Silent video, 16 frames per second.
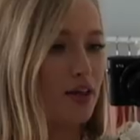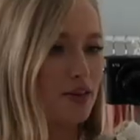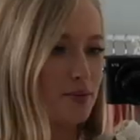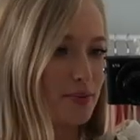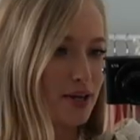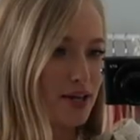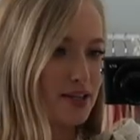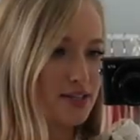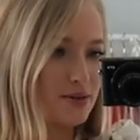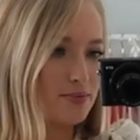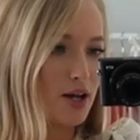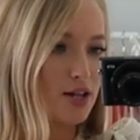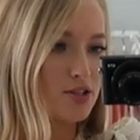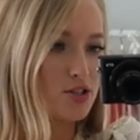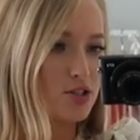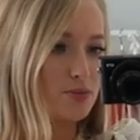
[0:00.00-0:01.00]
And then because I'm
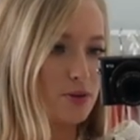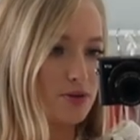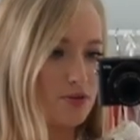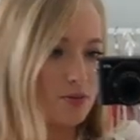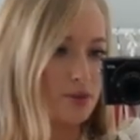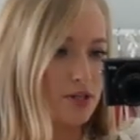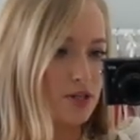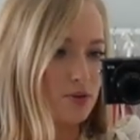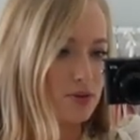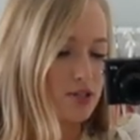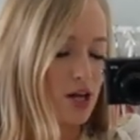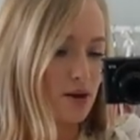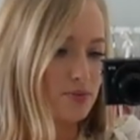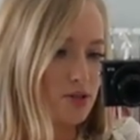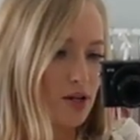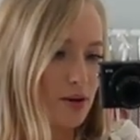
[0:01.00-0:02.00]
not super familiar with
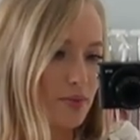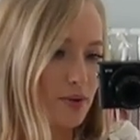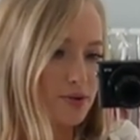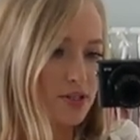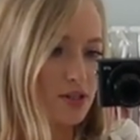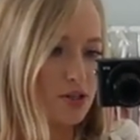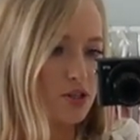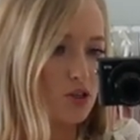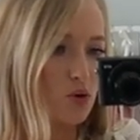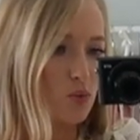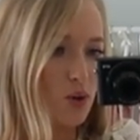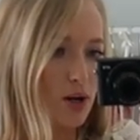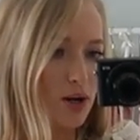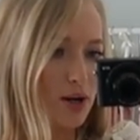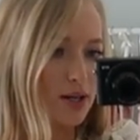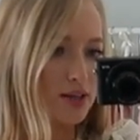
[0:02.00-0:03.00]
Topshop, I was a little
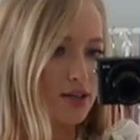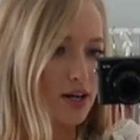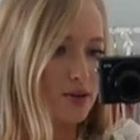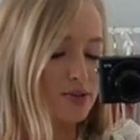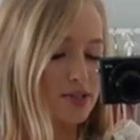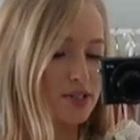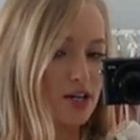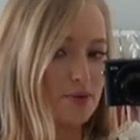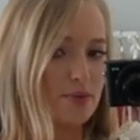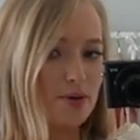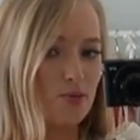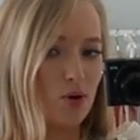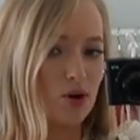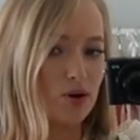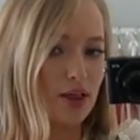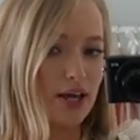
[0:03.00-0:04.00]
worried that it was going to be
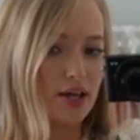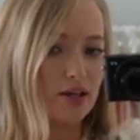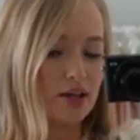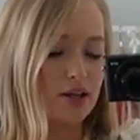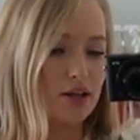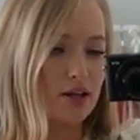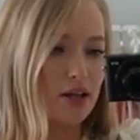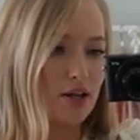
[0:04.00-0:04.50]
more like